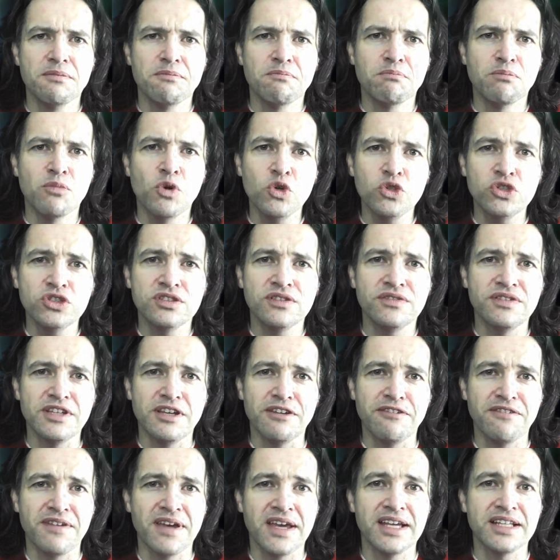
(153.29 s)
Most of the
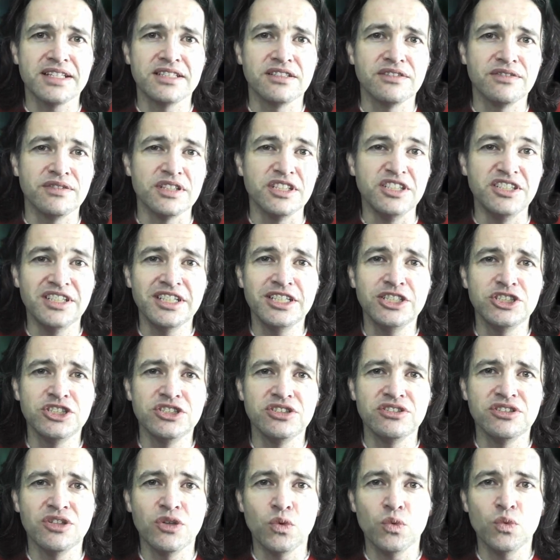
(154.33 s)
effects of
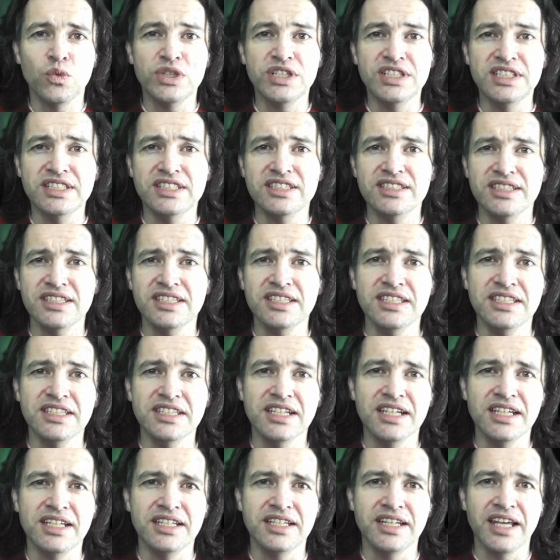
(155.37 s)
lenition that we see
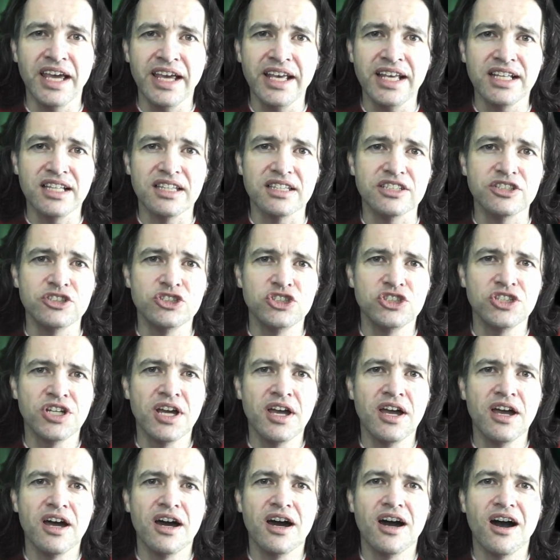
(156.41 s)
in English
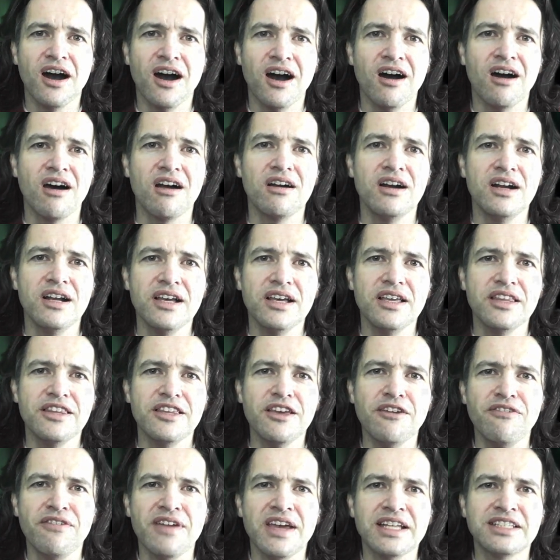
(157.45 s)
are the
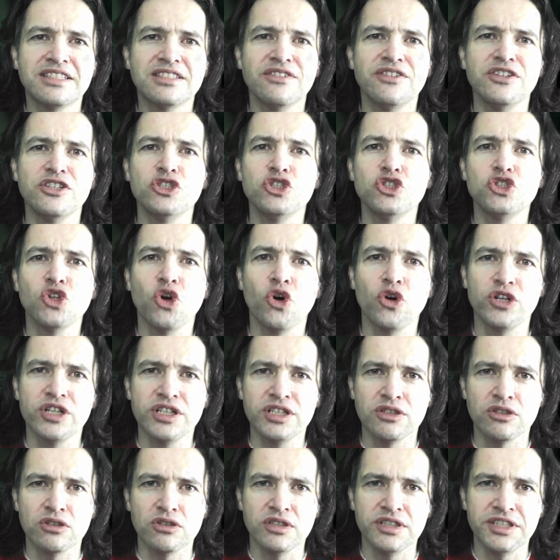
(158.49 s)
effects of
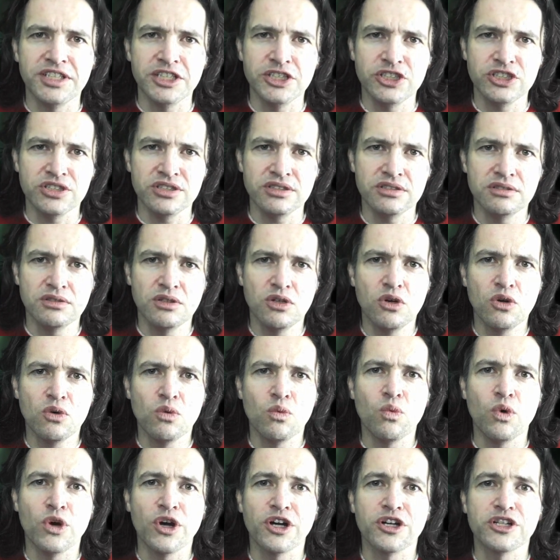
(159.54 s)
historical lenition,
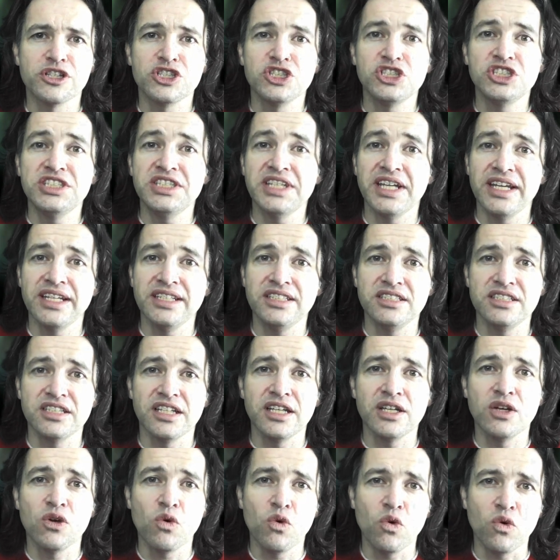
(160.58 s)
words
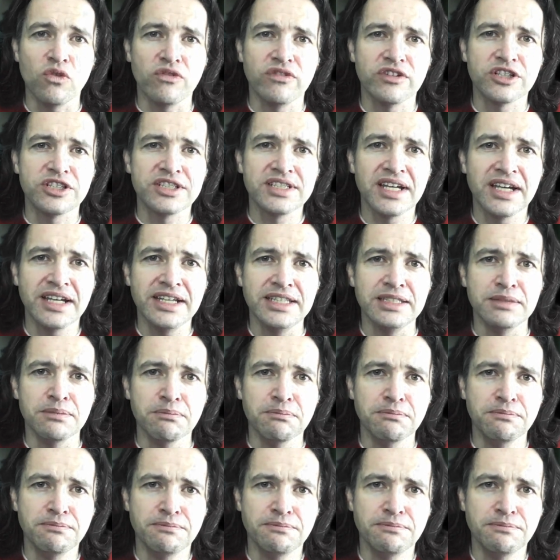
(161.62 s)
changing over time.